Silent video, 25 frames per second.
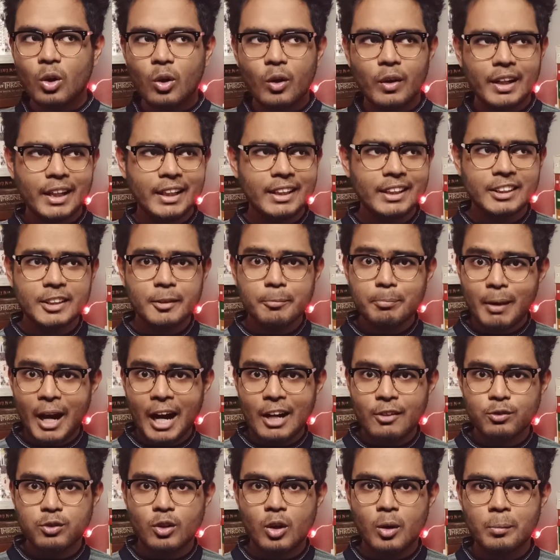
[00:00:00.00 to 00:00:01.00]
or any other
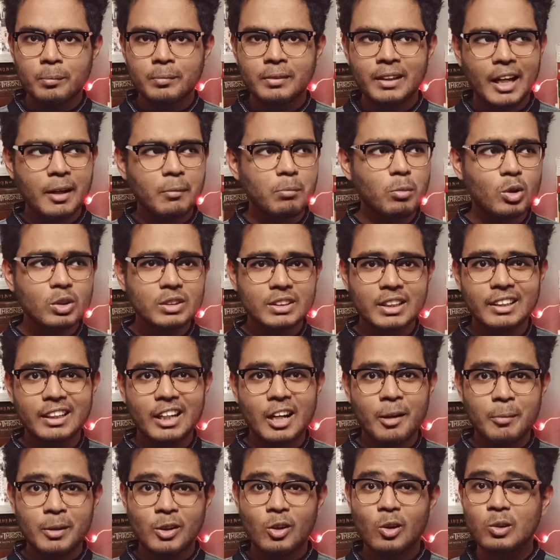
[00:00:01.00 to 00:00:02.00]
platform like
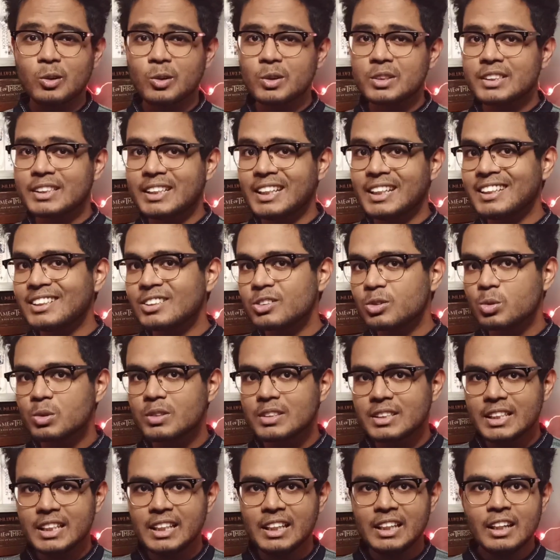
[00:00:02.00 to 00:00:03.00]
Bookstagram and all those things to
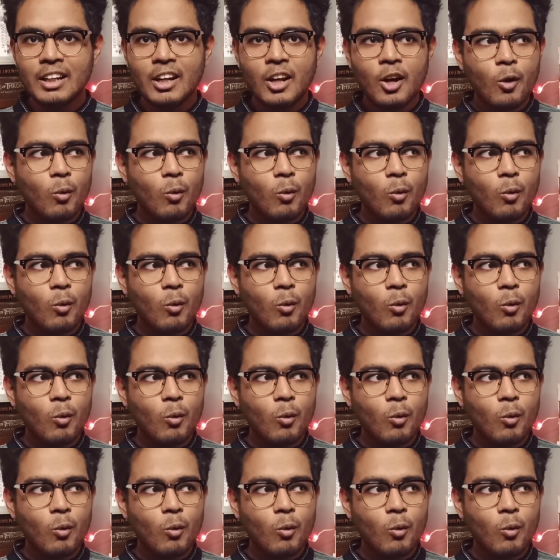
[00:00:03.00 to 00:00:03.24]
see